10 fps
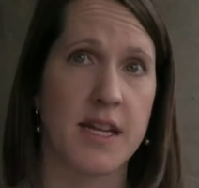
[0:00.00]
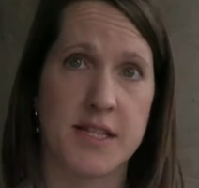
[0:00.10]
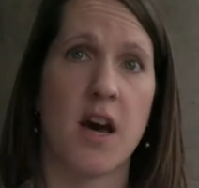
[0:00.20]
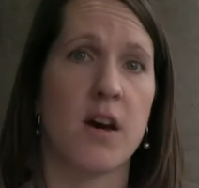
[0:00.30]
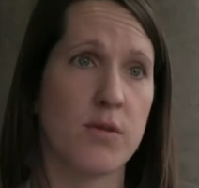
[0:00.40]

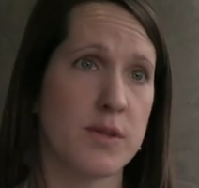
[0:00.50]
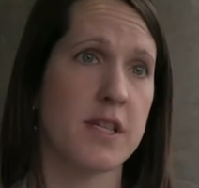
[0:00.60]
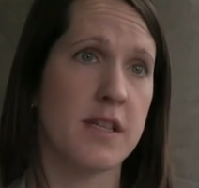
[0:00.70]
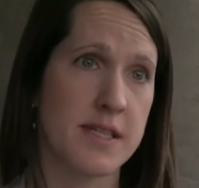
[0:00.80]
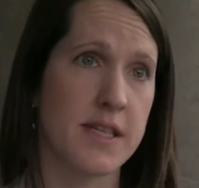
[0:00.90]
entitled to
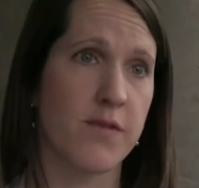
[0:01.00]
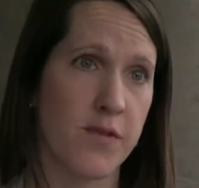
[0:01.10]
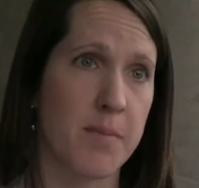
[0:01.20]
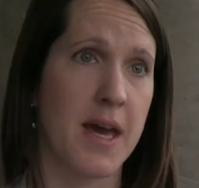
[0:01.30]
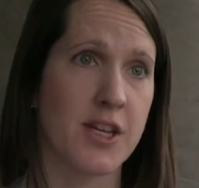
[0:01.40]
this
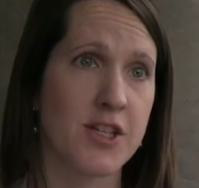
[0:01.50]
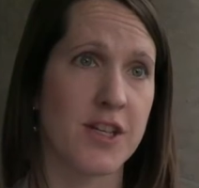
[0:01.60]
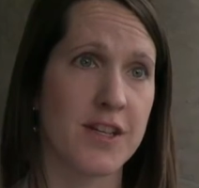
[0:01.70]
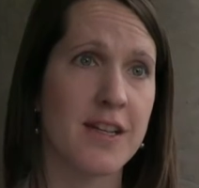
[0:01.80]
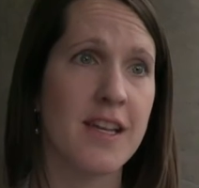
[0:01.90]

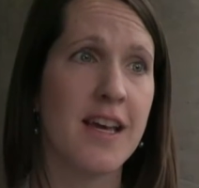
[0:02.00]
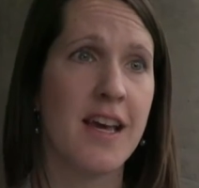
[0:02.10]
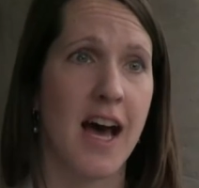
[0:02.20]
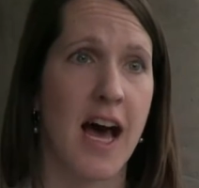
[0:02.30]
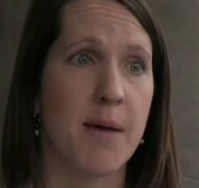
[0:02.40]
information
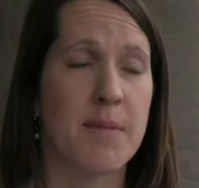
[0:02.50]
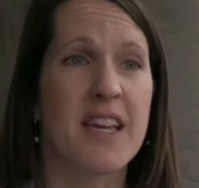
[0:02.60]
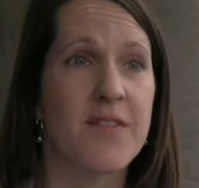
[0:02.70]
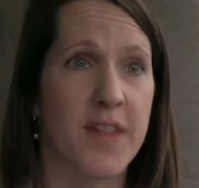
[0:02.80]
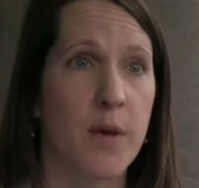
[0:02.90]

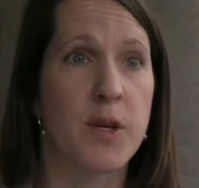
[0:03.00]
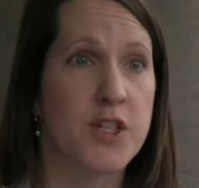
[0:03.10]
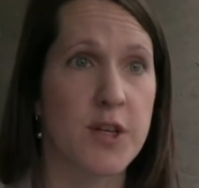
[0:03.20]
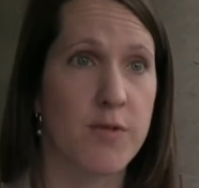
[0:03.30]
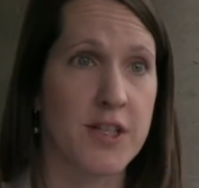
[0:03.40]
if they wish
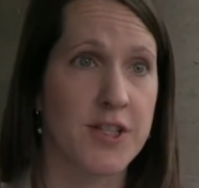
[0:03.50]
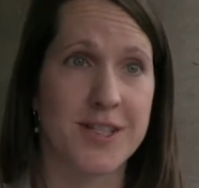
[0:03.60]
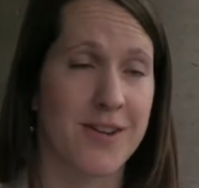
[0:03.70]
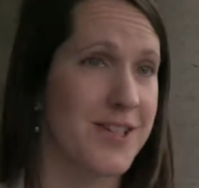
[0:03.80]
to register.